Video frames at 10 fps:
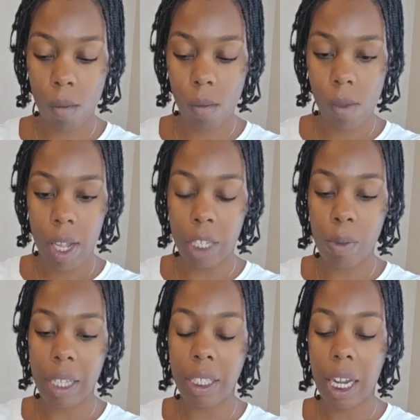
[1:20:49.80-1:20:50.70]
That's why I
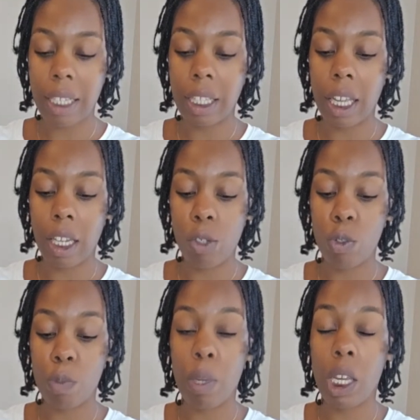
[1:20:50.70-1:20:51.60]
said you
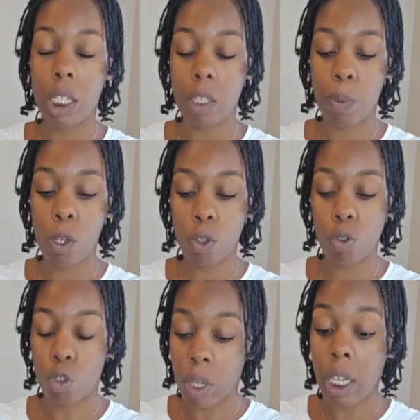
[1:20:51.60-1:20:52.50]
speak in spiritual
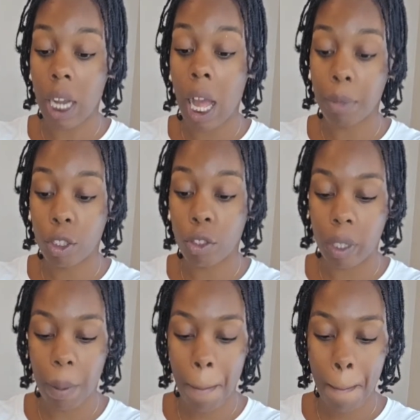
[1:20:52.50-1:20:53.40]
trigonometry.
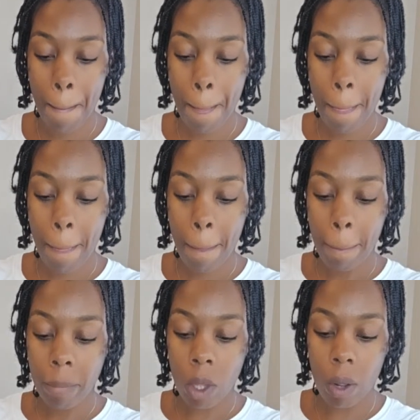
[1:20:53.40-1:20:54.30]

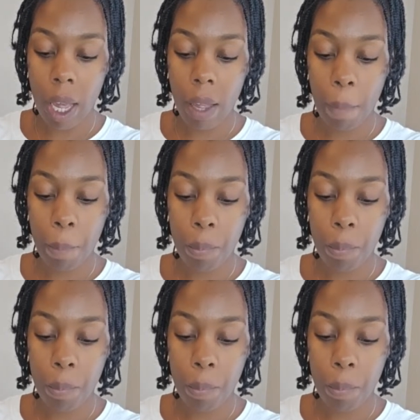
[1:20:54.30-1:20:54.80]
Okay?